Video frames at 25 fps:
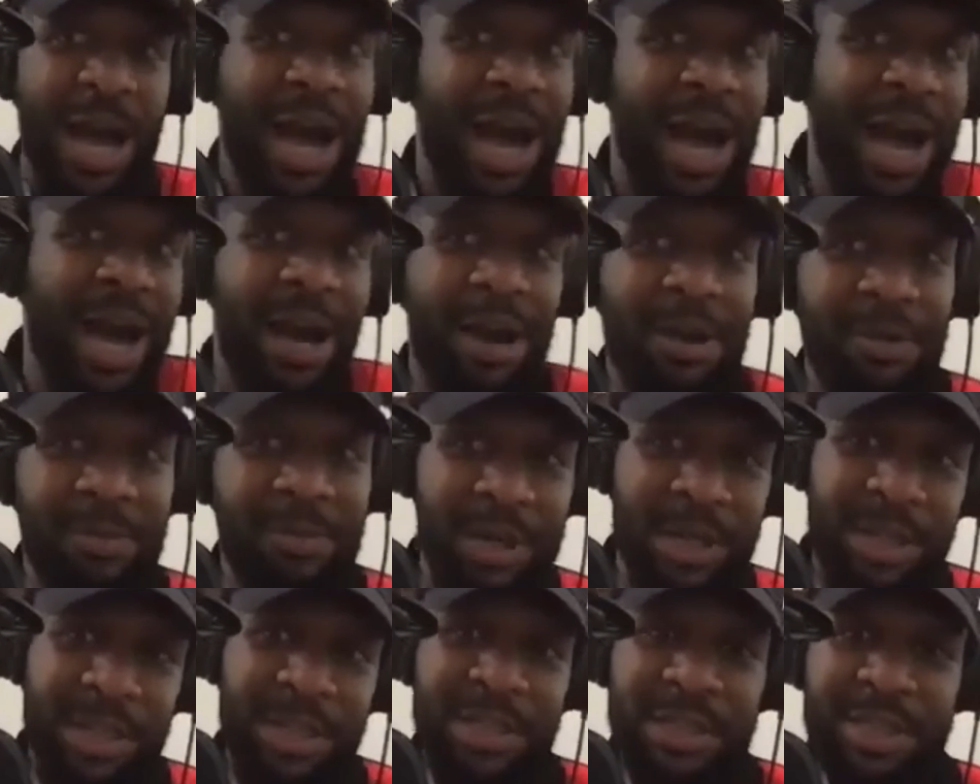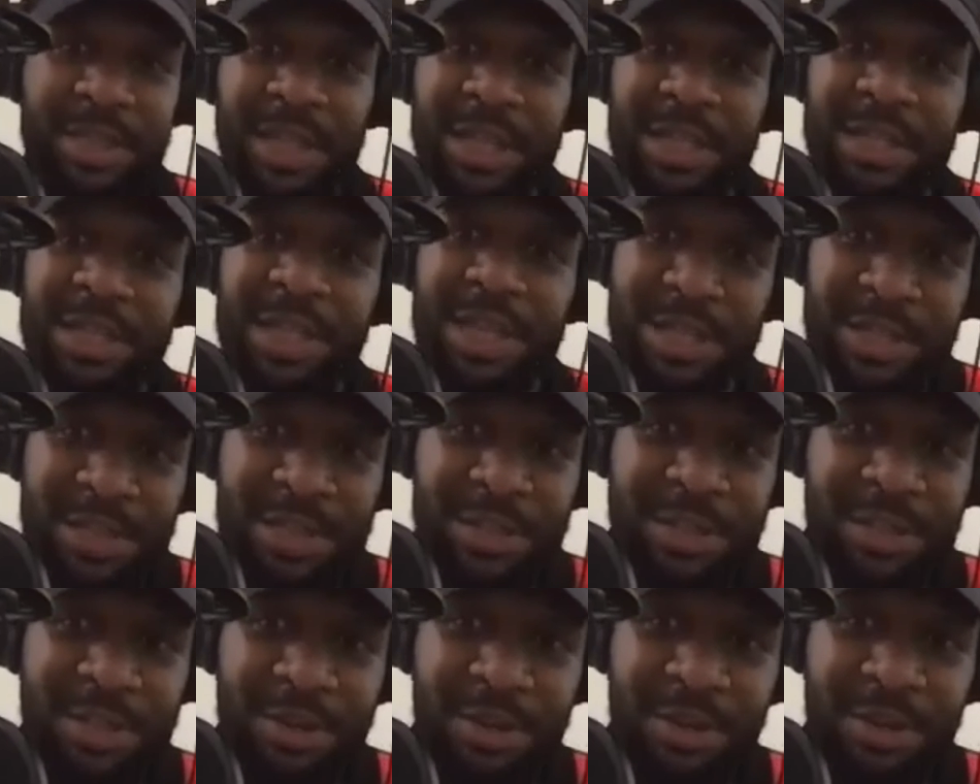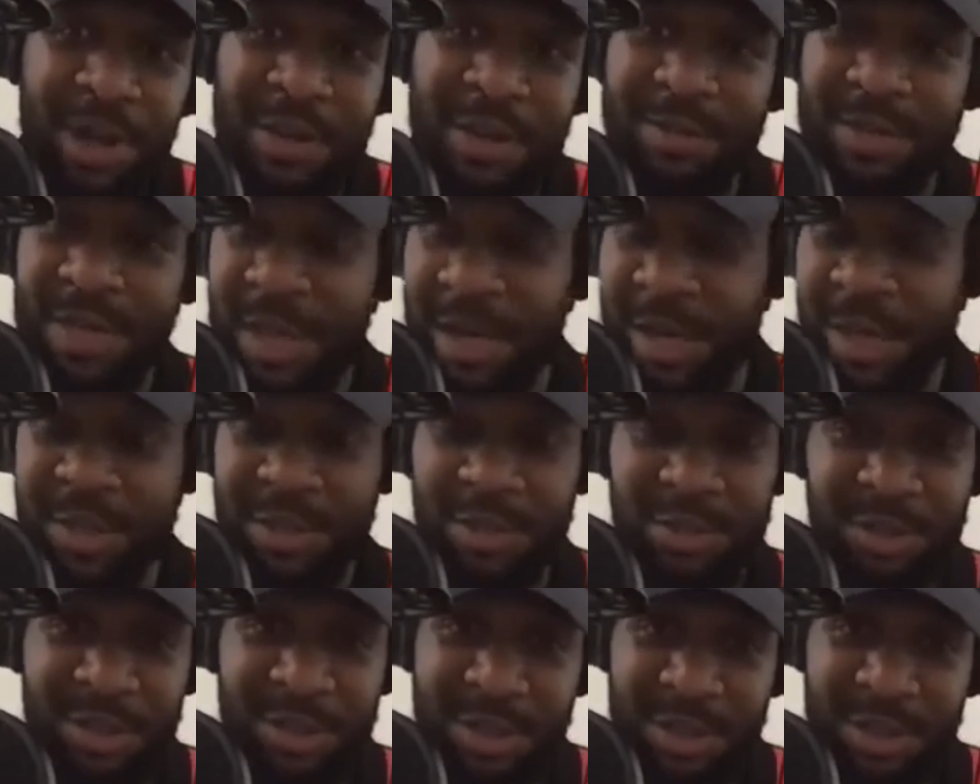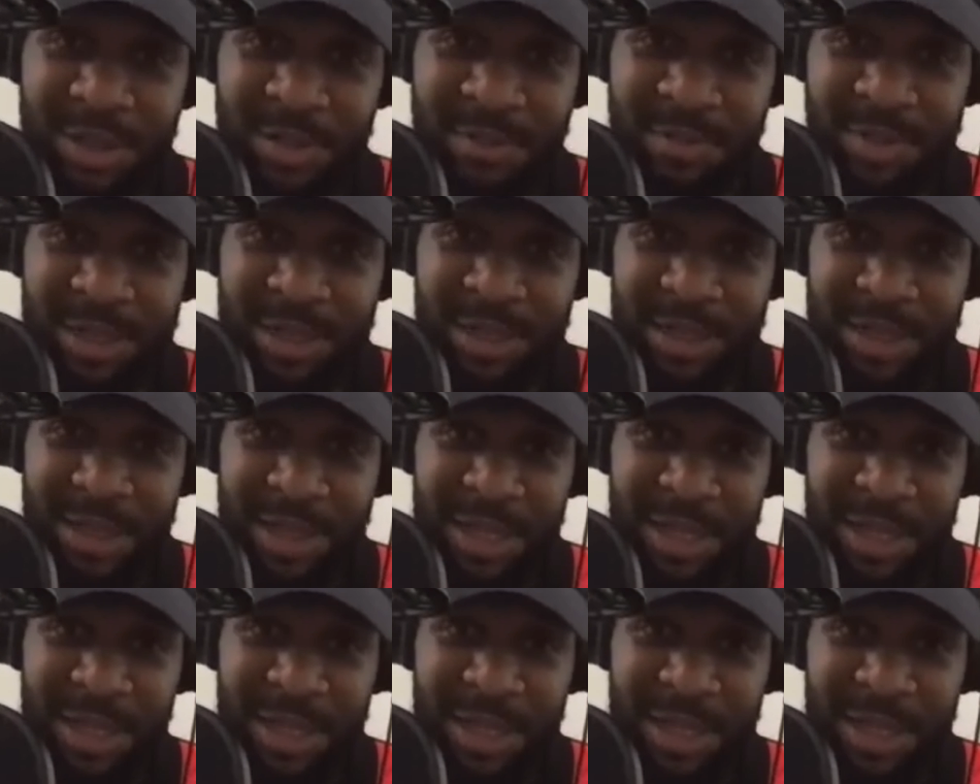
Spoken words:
I really think they should go after Andre Drummond.